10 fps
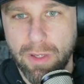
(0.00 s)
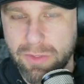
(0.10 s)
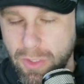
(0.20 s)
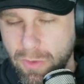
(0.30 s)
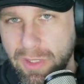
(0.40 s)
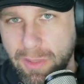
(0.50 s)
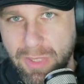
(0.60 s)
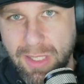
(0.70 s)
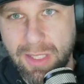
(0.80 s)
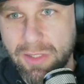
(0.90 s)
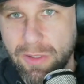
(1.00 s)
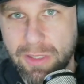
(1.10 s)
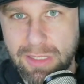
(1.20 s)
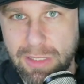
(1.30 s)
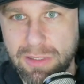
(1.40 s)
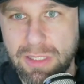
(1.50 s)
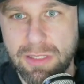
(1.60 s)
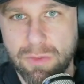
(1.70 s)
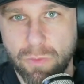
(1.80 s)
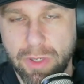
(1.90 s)
2 of them being during deer
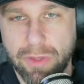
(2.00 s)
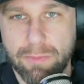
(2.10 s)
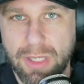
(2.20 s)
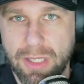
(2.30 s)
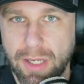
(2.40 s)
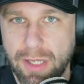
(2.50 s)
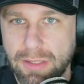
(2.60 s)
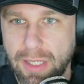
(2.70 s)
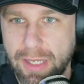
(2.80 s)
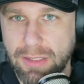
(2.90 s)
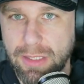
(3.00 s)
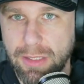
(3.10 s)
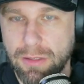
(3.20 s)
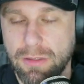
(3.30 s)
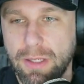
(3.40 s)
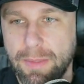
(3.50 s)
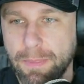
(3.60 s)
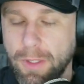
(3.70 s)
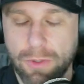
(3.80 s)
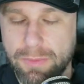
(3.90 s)
season, one of them being a bear
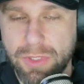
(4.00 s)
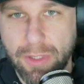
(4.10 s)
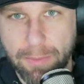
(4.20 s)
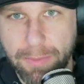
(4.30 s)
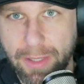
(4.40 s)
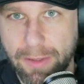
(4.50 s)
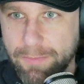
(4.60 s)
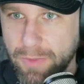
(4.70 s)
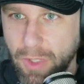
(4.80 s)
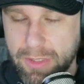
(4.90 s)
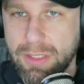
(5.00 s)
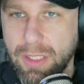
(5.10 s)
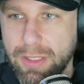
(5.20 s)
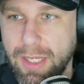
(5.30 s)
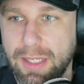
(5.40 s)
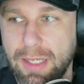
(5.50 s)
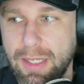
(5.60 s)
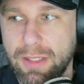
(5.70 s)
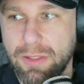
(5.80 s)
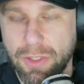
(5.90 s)
on a Sunday
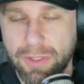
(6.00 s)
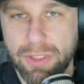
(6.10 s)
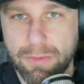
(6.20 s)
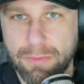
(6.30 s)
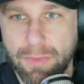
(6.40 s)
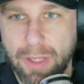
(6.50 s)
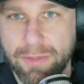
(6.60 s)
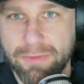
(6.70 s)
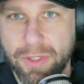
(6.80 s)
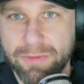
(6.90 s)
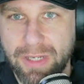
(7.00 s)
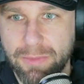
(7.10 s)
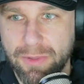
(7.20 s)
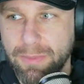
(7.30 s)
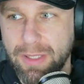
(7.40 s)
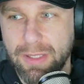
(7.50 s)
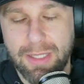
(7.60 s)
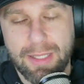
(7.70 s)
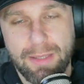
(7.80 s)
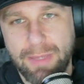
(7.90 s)
during the month of November. But
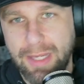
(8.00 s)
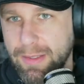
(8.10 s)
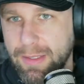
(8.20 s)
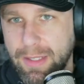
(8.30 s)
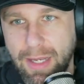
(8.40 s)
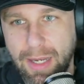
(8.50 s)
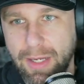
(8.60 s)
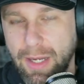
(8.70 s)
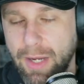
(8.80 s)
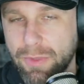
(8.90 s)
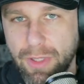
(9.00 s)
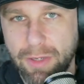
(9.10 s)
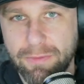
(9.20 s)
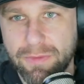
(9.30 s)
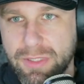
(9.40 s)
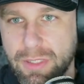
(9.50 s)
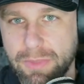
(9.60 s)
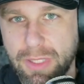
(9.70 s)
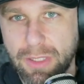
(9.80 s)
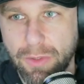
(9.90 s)
man, I would love
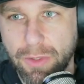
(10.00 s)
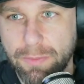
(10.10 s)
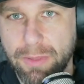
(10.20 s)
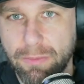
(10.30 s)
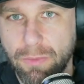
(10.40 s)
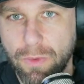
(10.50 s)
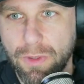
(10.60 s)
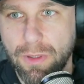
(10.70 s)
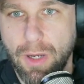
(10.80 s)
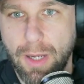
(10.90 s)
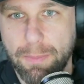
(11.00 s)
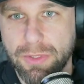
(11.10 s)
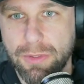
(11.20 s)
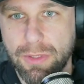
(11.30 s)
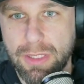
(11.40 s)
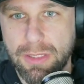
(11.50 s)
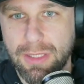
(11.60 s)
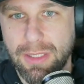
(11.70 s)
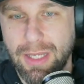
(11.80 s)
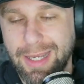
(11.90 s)
something a little bit more opportunities.
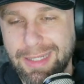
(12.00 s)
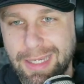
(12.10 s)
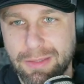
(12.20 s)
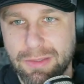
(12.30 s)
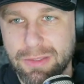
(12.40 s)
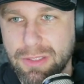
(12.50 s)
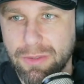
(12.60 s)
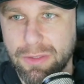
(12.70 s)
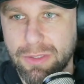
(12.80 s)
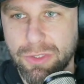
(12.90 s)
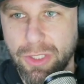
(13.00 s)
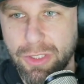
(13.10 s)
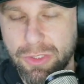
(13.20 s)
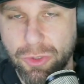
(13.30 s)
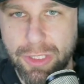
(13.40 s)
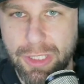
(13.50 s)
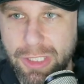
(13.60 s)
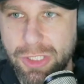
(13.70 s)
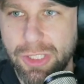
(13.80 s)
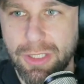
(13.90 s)
And I get certain the
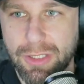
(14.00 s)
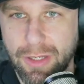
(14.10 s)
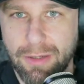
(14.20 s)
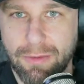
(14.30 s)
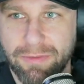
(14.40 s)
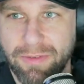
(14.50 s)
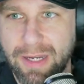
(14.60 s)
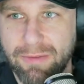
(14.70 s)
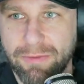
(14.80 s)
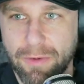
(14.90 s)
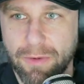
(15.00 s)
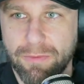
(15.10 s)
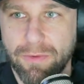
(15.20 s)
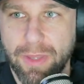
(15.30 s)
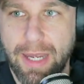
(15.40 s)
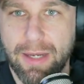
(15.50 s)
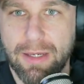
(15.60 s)
tradition and the fight for that.